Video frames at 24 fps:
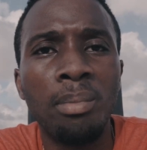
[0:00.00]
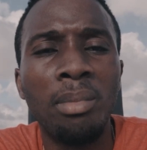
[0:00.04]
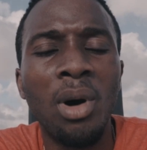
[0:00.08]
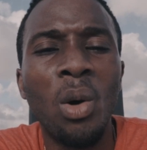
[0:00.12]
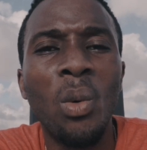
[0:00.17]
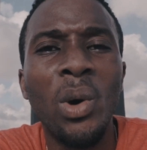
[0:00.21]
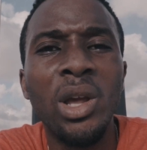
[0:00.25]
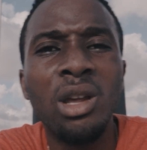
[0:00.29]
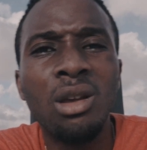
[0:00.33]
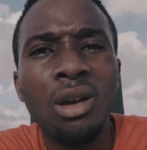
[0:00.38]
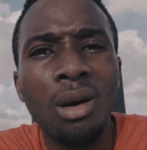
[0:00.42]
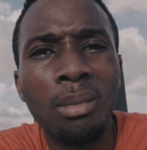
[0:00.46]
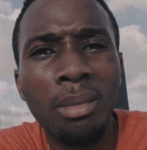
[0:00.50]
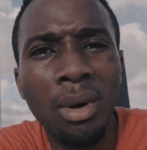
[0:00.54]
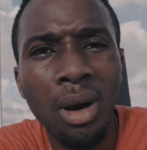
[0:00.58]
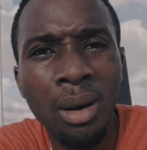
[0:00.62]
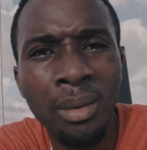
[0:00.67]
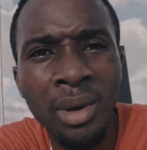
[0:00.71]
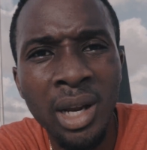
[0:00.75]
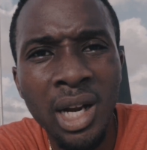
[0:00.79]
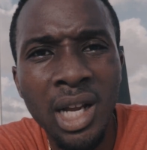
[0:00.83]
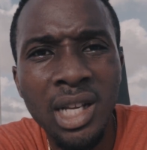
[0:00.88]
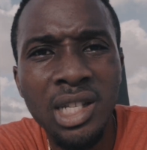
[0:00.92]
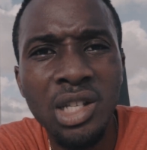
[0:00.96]
But when you're in
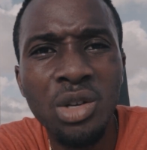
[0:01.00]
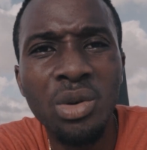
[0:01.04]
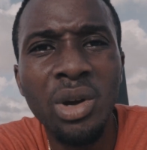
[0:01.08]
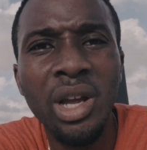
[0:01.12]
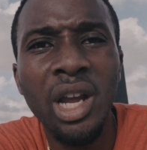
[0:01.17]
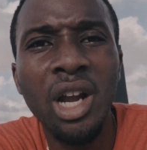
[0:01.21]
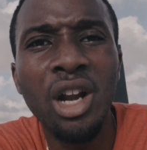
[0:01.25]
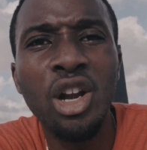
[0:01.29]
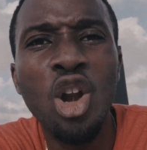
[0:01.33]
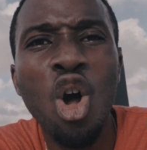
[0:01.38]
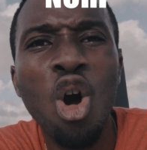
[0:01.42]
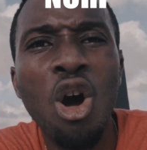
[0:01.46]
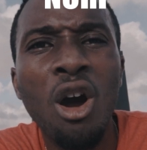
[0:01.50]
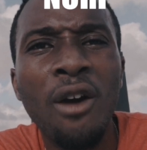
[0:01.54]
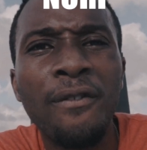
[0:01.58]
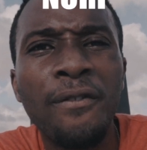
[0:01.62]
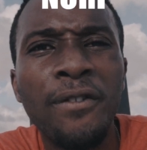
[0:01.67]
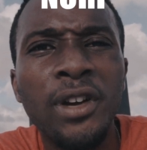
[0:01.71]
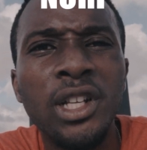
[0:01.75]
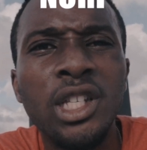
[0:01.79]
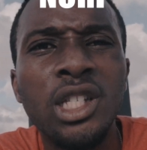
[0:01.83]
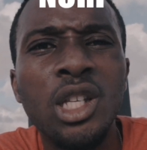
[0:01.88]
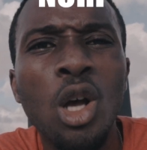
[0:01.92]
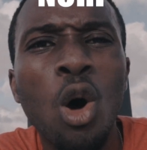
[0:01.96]
Barbados, you can hear
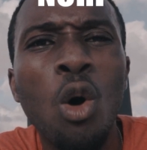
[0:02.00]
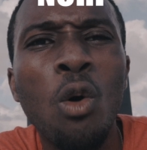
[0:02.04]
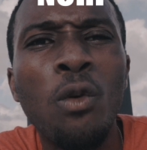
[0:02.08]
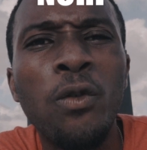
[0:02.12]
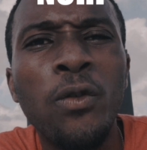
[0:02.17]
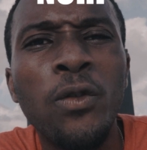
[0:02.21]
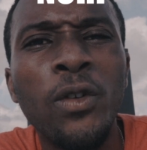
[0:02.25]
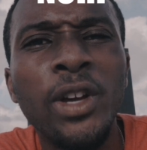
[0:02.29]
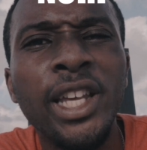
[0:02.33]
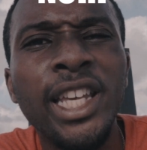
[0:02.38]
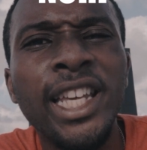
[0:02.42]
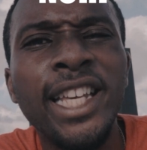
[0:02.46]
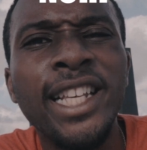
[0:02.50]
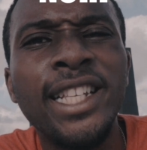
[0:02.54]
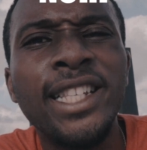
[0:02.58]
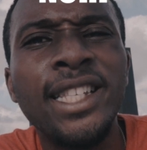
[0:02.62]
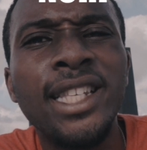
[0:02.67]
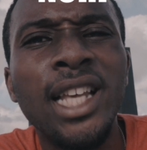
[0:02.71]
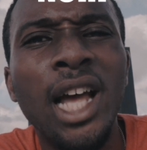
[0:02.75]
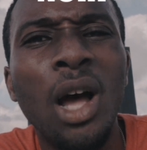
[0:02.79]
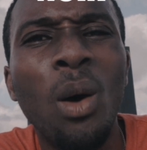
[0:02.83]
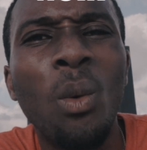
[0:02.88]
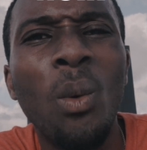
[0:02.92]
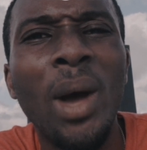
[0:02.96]
north, south,
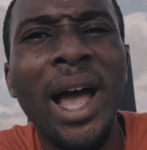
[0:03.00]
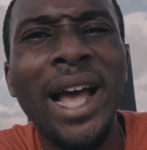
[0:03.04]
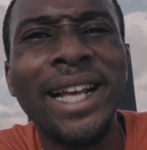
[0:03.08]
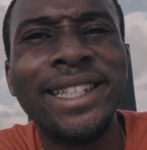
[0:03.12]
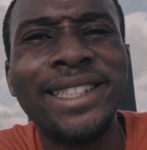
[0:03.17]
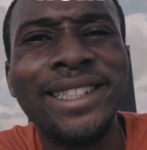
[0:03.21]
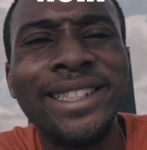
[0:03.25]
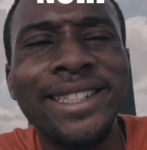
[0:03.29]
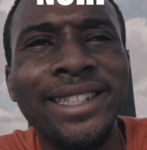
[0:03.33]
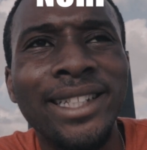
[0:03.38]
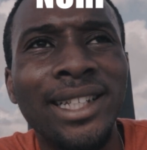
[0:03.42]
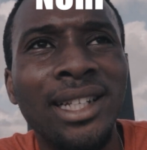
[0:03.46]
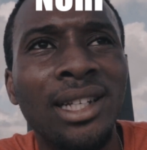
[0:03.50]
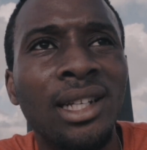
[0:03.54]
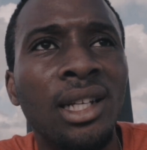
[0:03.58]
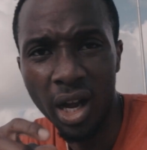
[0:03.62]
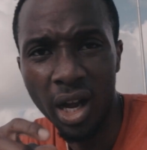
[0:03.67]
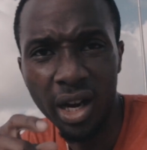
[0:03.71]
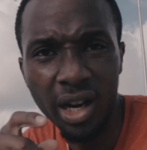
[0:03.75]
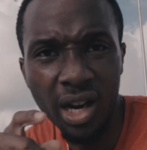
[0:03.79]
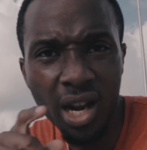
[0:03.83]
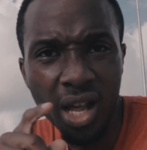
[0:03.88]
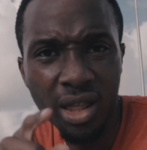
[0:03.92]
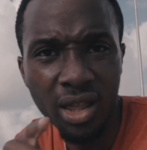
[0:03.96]
east and west.
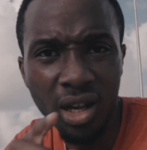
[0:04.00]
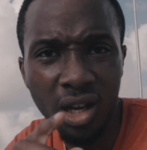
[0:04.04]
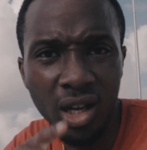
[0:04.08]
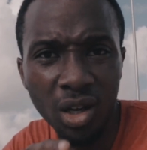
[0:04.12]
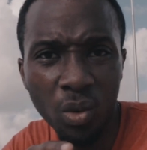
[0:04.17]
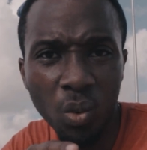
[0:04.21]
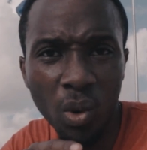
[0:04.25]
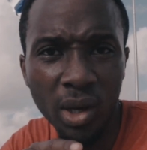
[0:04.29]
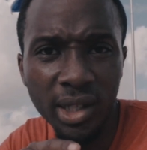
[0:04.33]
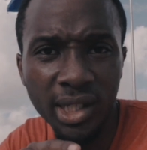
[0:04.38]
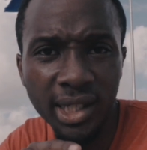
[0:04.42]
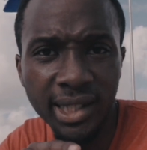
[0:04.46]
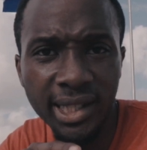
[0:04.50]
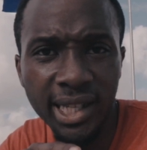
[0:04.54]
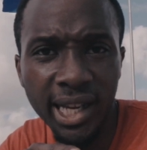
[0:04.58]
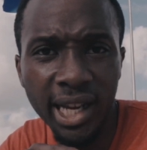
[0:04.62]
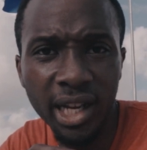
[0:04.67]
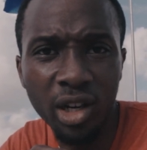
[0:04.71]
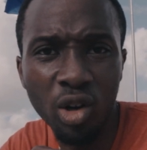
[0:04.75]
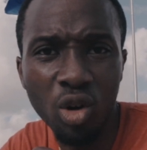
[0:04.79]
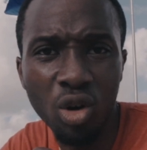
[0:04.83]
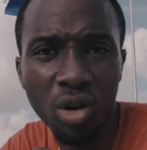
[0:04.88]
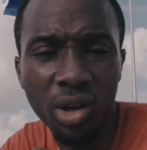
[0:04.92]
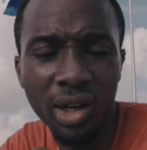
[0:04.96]
Another good one to
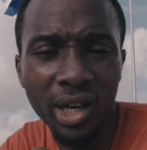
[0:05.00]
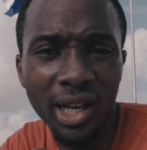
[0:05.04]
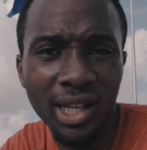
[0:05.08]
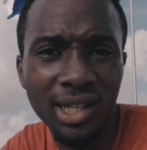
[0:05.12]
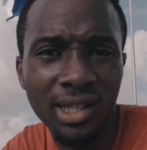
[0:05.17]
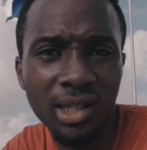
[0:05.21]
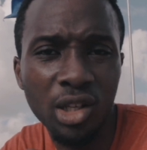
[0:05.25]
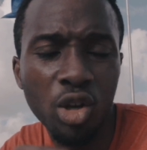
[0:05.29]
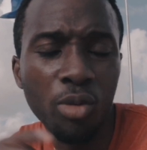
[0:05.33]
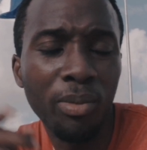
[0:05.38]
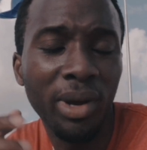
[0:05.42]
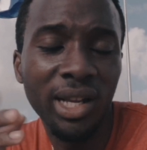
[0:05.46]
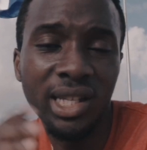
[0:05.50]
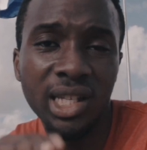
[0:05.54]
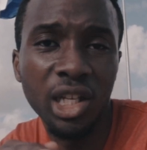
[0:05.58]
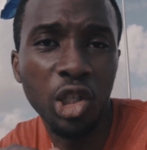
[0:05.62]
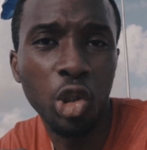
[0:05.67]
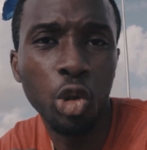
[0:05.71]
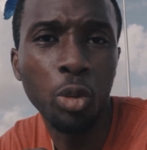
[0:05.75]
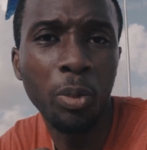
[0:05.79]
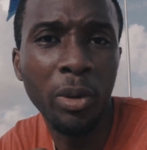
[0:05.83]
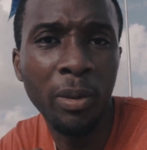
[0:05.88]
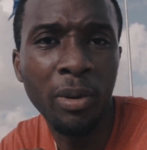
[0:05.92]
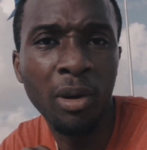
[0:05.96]
take note is you may see
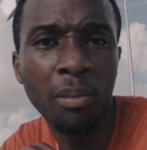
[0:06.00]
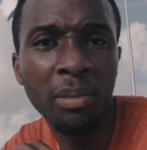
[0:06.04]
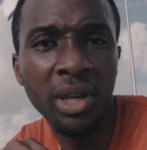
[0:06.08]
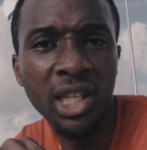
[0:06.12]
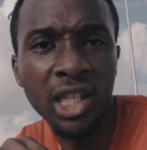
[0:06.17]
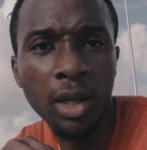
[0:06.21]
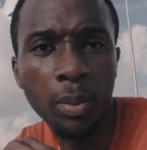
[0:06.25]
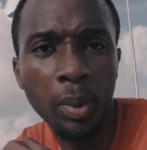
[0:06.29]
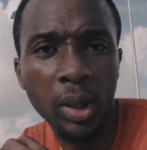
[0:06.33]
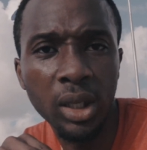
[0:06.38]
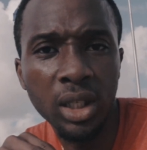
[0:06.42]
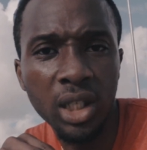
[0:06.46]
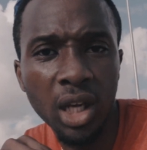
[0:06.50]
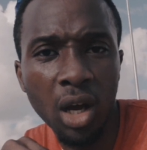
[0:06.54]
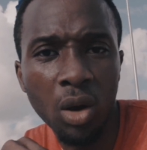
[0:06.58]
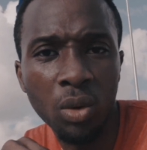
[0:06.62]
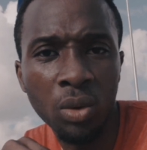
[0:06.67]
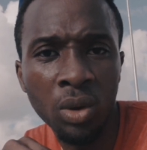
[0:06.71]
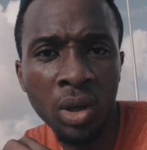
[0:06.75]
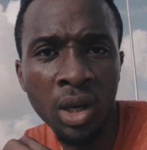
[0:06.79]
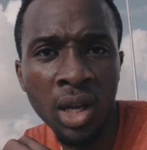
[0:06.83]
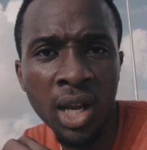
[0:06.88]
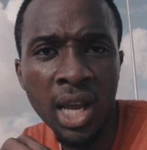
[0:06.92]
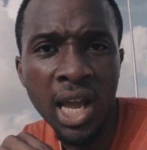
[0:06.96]
two people meet up in
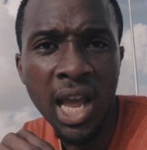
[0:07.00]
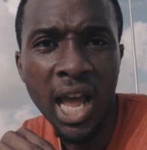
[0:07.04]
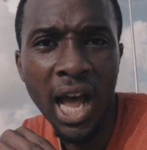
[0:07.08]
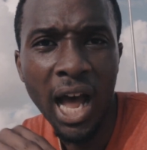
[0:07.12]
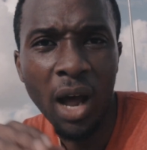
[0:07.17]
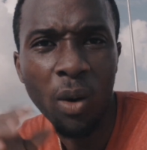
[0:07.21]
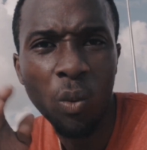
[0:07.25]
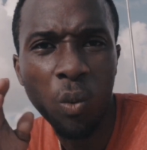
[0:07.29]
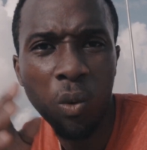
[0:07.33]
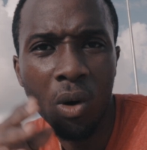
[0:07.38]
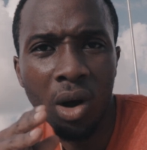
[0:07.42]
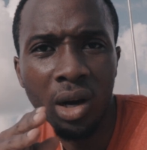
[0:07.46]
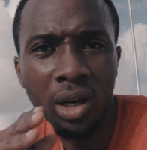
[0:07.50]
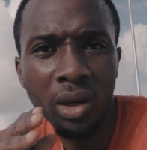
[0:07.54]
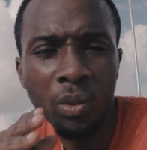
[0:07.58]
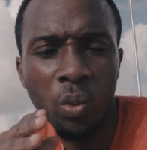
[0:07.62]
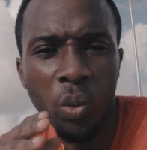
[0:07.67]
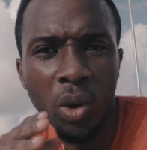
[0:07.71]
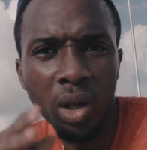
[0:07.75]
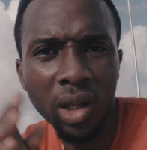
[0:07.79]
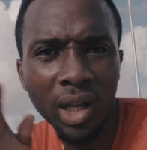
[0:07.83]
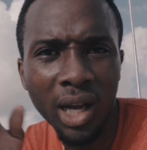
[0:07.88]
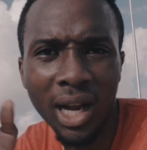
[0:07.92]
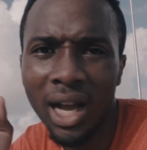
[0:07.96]
town and one
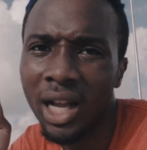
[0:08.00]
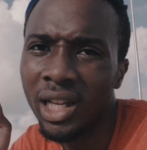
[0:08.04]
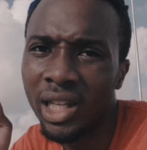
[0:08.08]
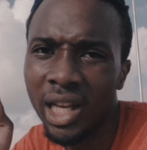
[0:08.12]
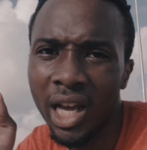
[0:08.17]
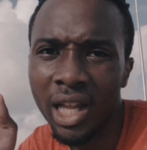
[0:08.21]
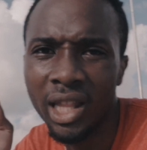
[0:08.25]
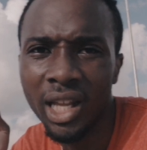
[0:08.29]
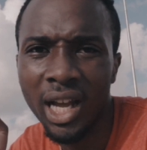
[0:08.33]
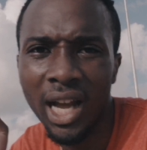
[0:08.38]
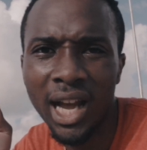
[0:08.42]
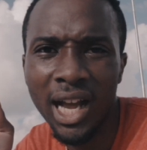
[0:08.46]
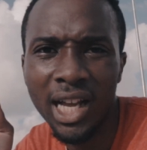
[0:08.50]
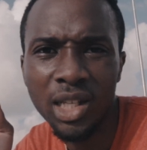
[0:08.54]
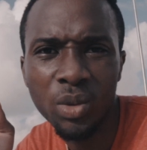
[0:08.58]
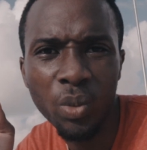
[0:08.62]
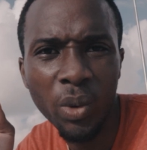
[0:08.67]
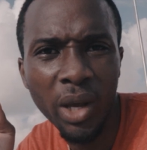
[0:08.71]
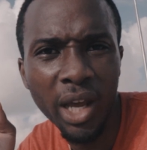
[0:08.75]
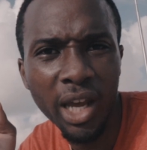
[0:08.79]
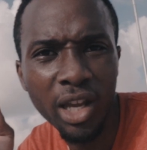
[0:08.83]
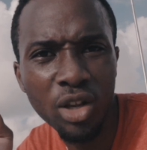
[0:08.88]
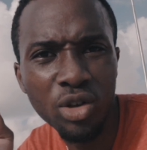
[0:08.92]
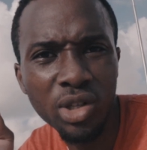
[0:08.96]
will look at the other and ask,
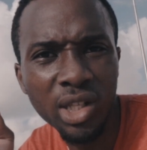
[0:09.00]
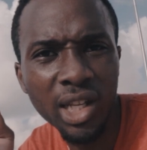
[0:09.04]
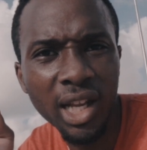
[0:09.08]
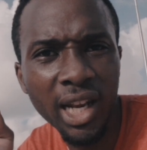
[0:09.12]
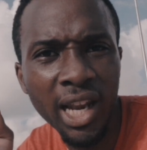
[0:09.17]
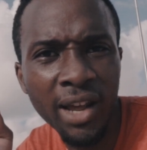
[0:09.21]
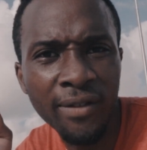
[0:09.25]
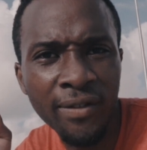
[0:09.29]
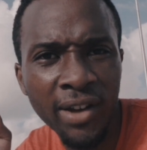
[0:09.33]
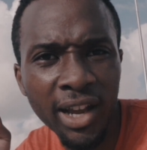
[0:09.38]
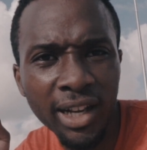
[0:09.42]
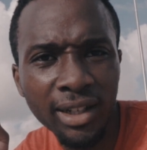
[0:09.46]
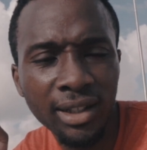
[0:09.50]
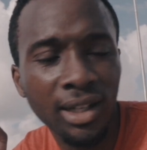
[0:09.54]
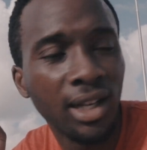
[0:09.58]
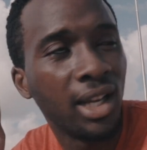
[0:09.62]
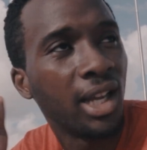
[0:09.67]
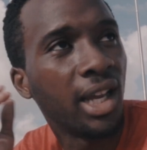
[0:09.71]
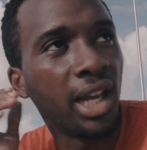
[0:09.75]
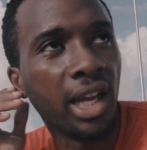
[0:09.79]
wait, you still living?